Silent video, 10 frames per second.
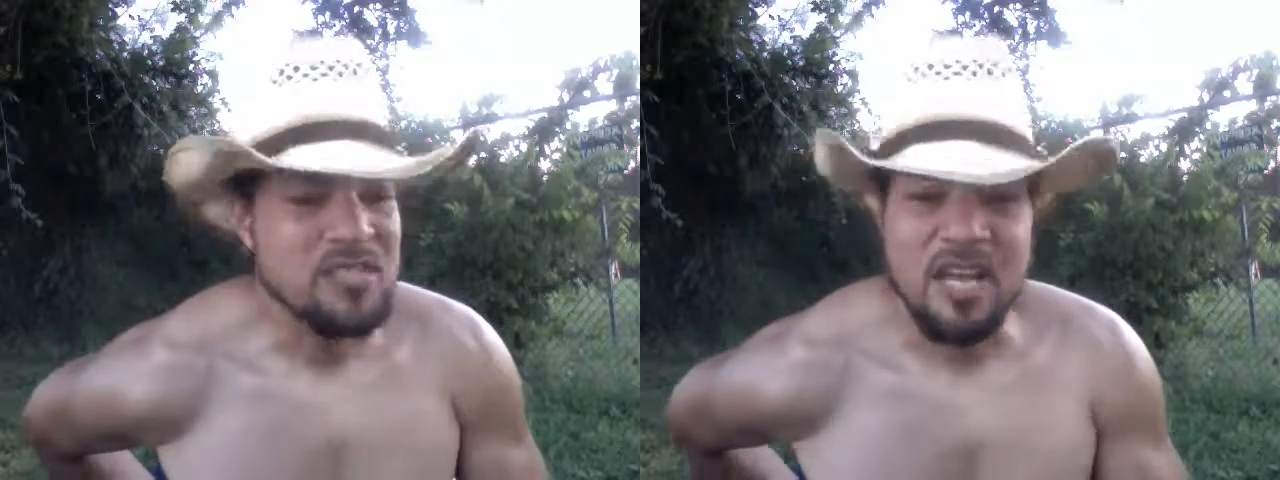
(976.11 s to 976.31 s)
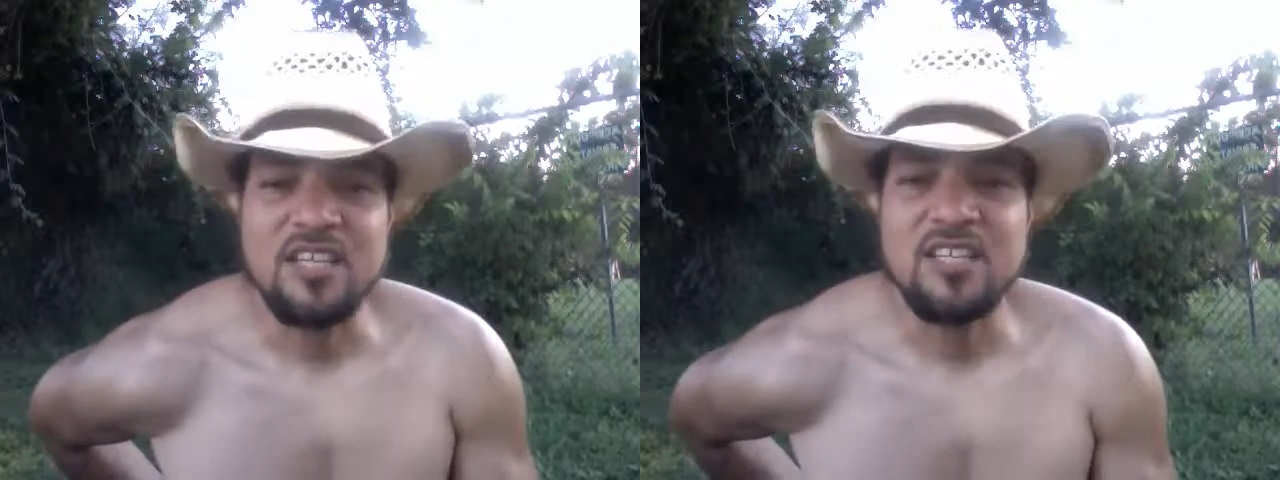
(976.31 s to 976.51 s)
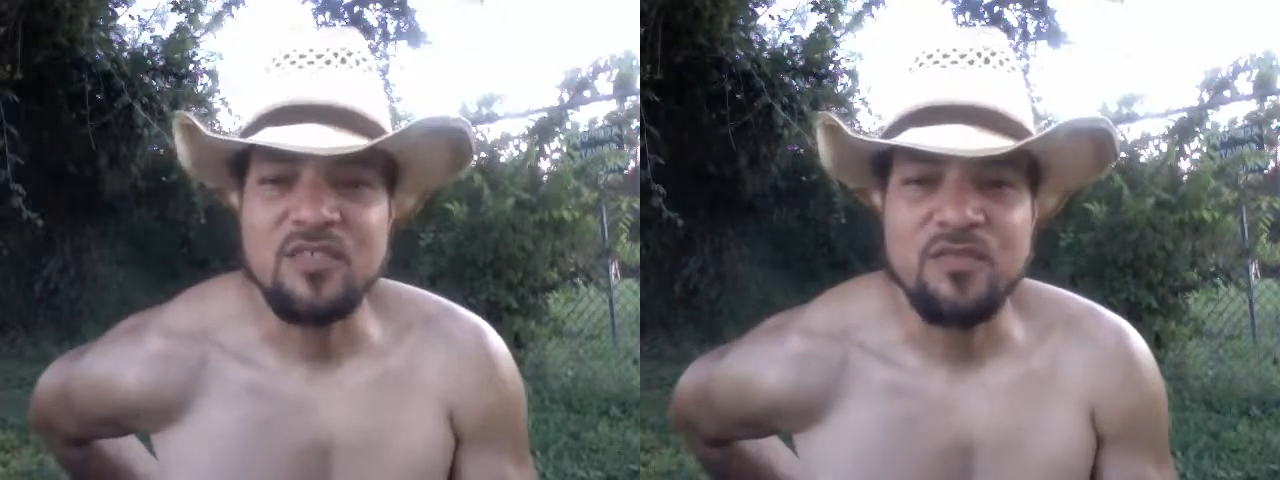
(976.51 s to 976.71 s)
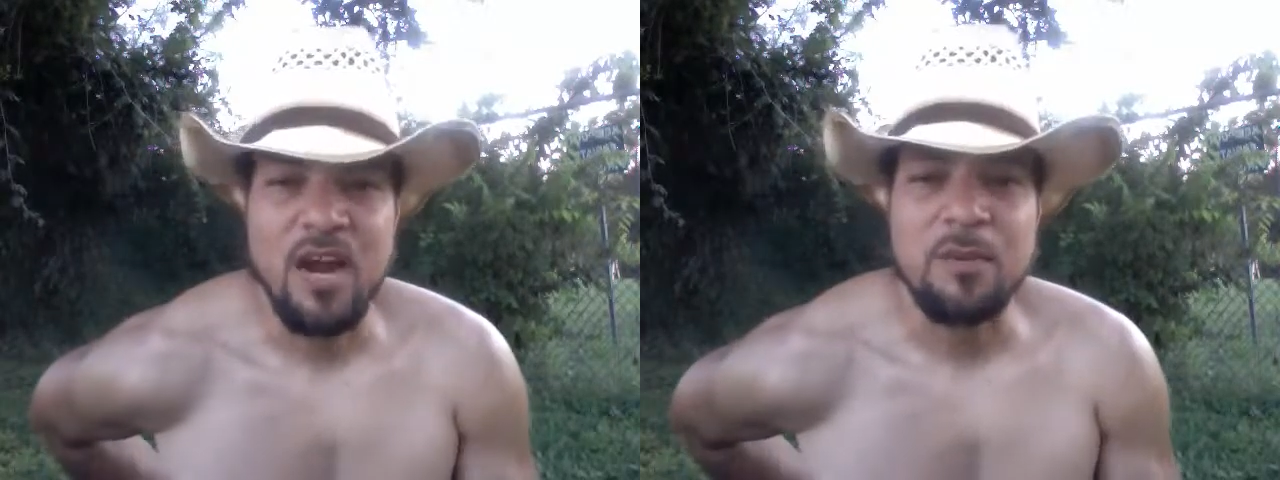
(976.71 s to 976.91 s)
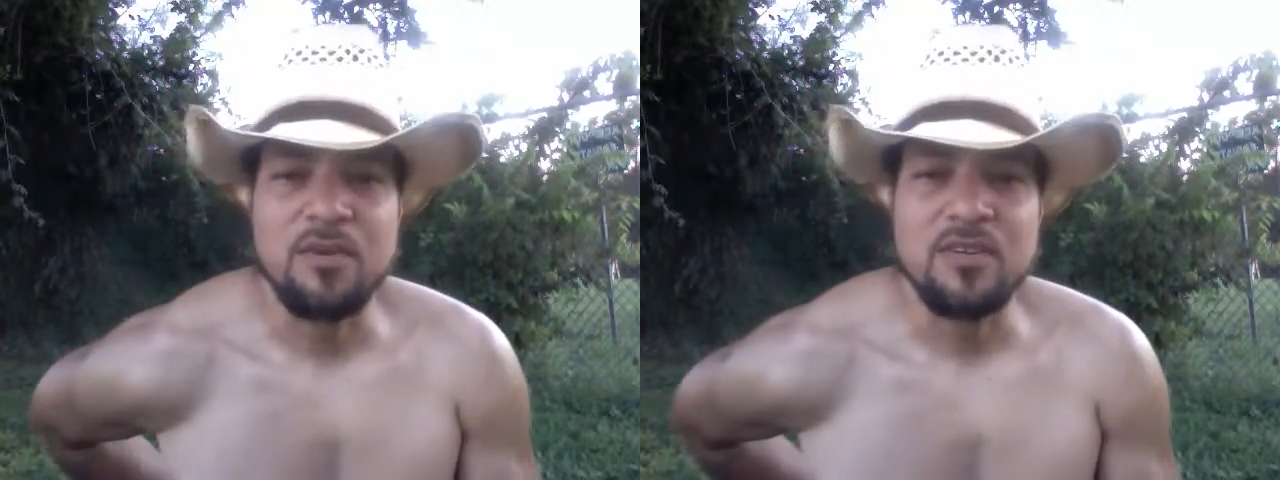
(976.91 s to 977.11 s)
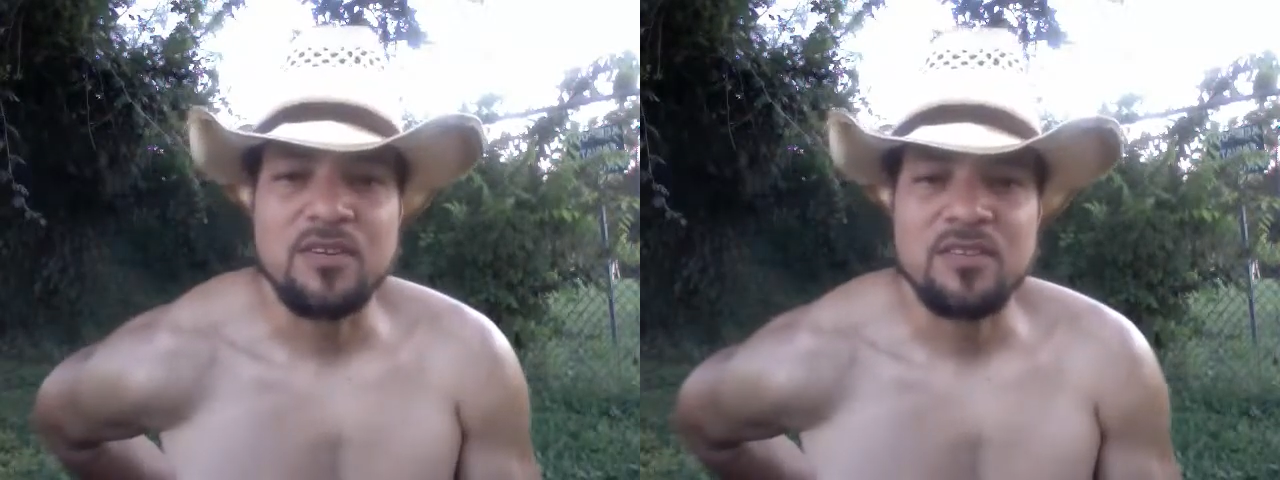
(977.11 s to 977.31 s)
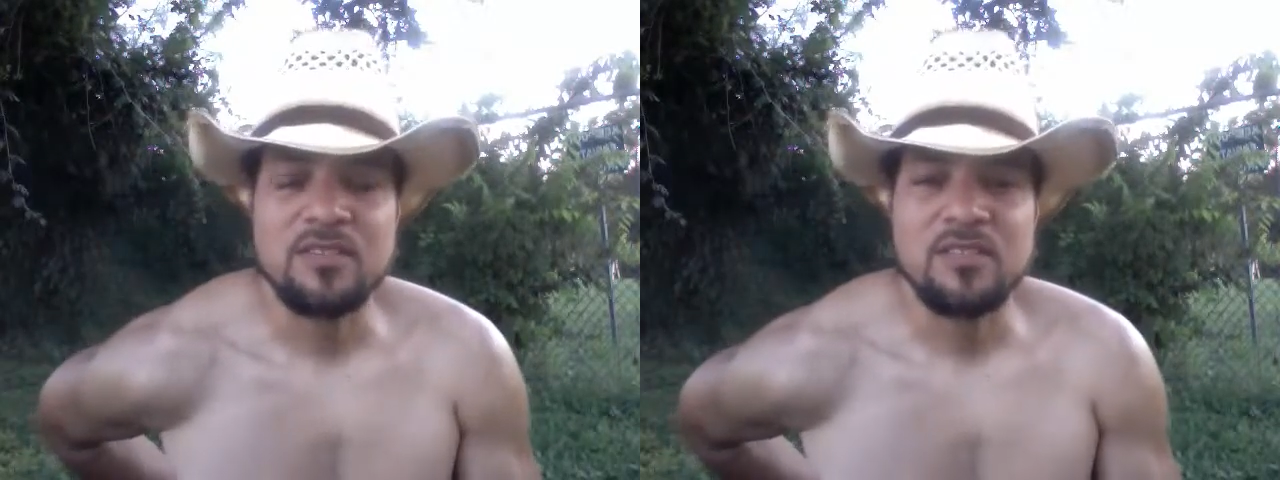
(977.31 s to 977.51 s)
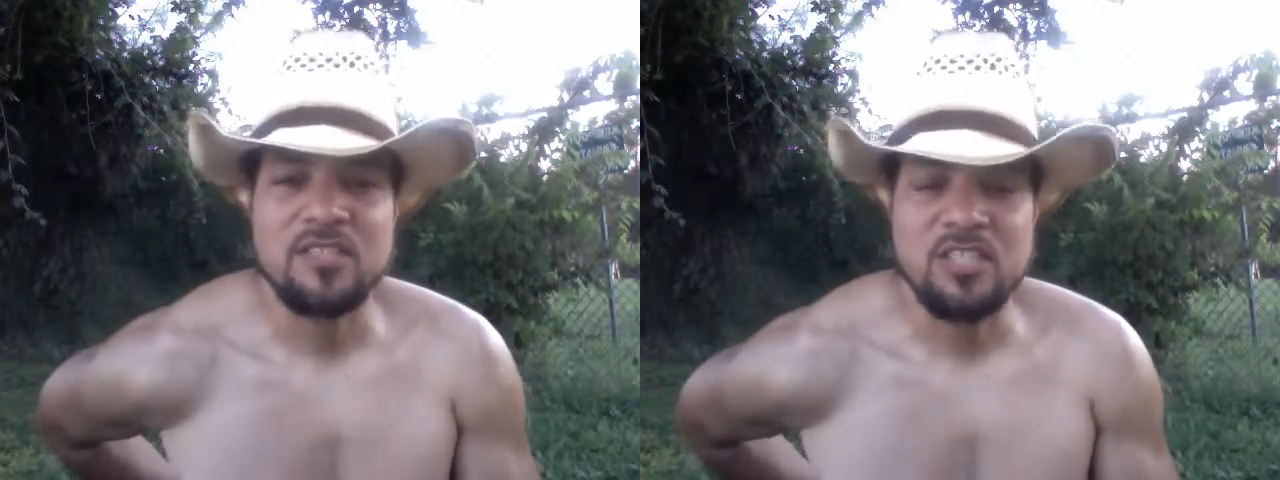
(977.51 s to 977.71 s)
not a good environment.
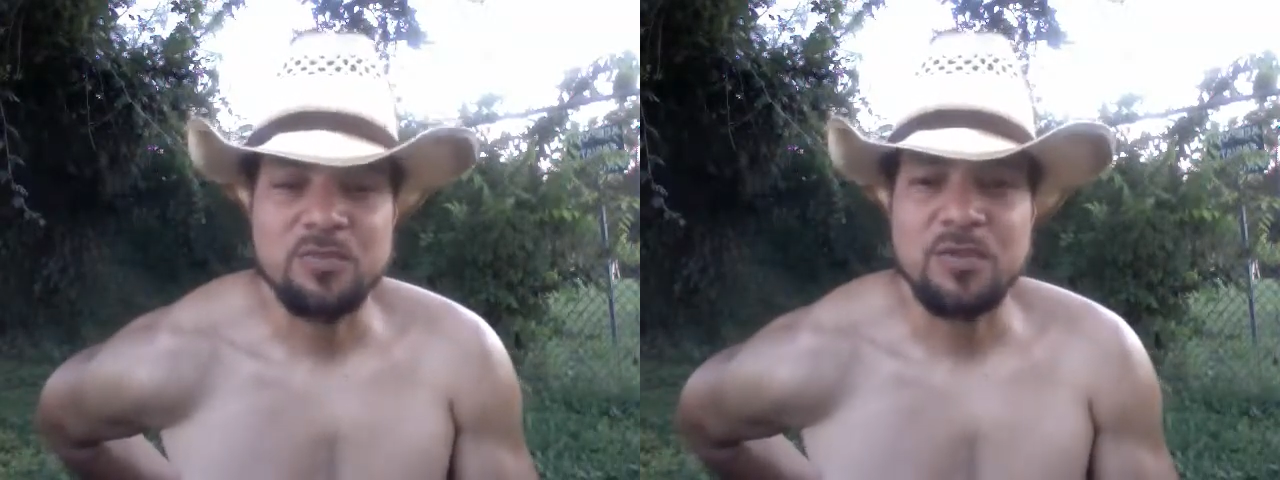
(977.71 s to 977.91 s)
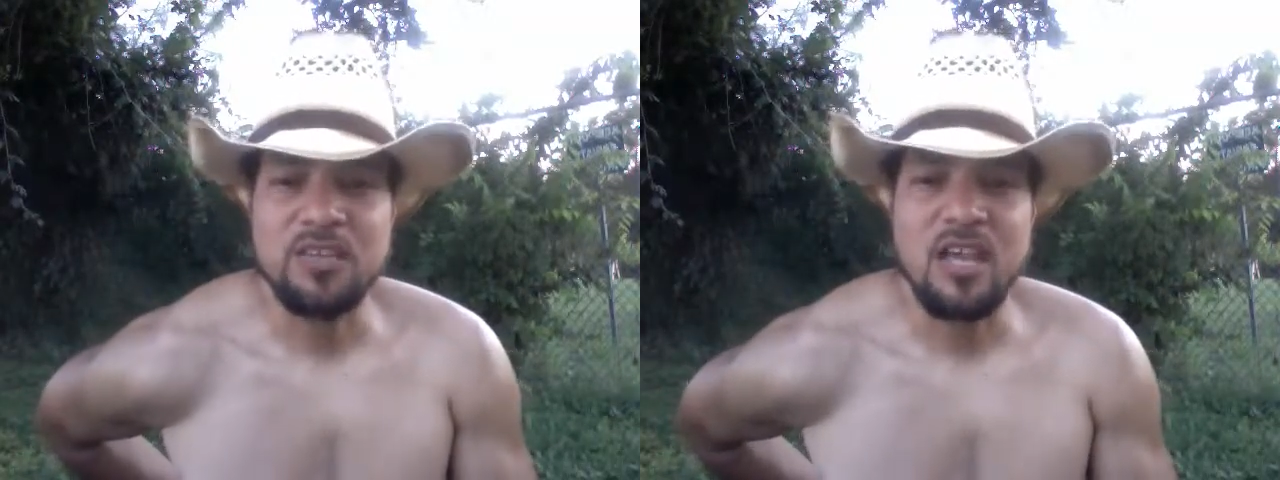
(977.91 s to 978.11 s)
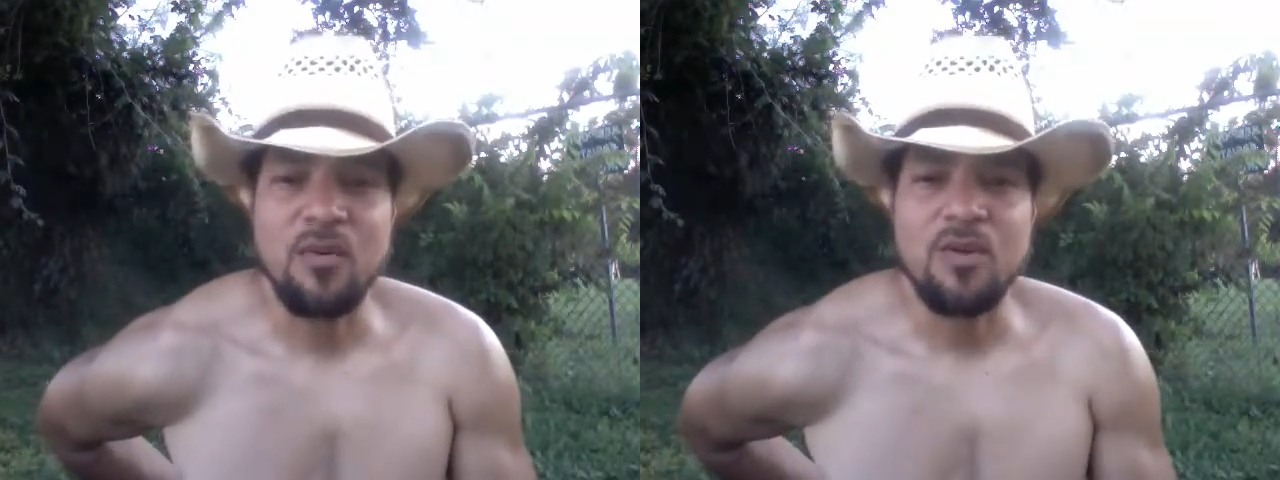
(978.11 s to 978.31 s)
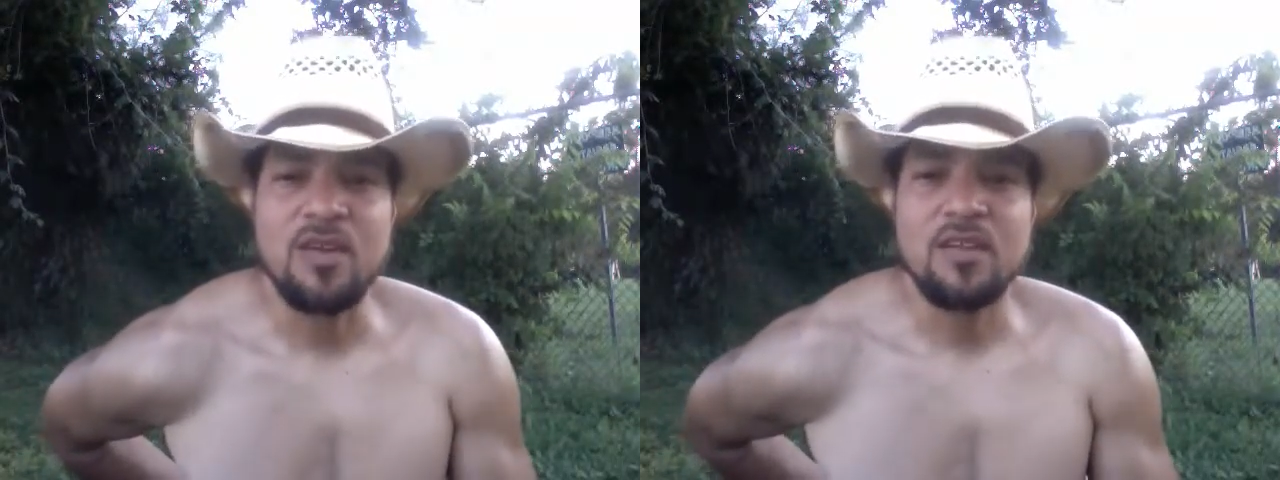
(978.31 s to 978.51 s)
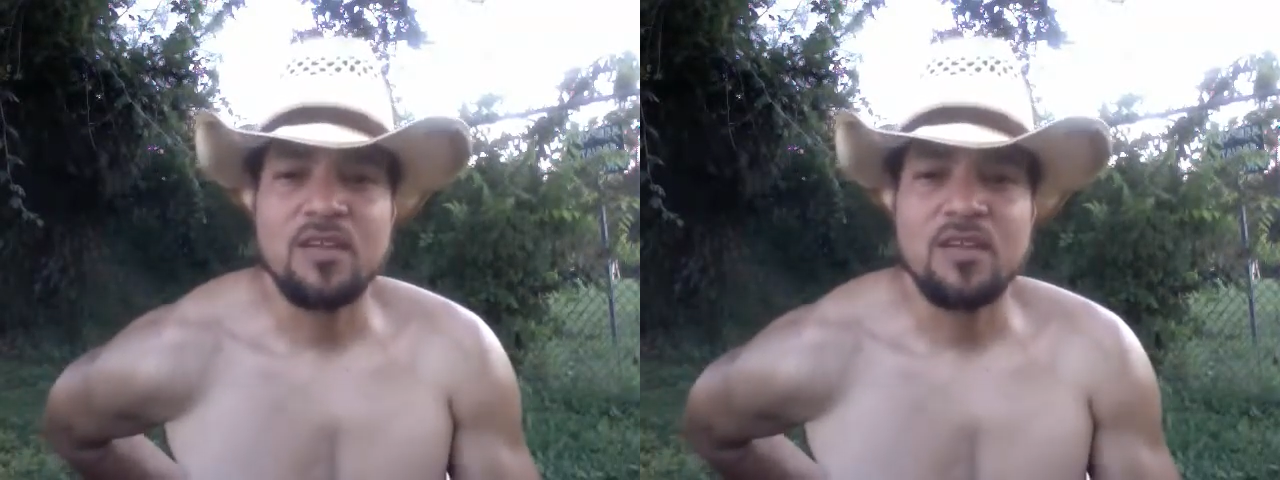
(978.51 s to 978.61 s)
Let's just put it that way.